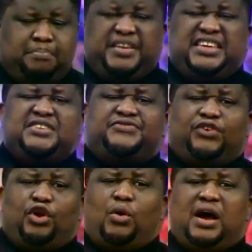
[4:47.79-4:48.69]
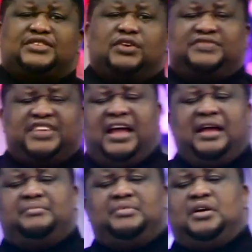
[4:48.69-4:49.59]
Be followers of
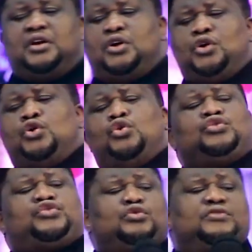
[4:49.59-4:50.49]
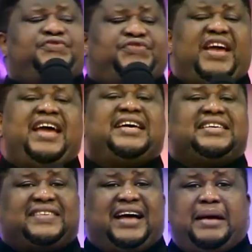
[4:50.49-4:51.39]
them who through
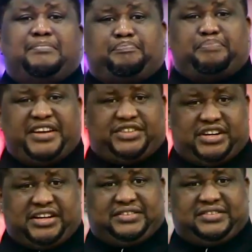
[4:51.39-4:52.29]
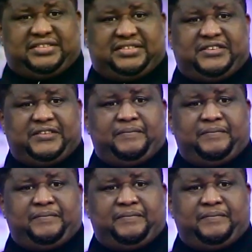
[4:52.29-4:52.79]
faith and patience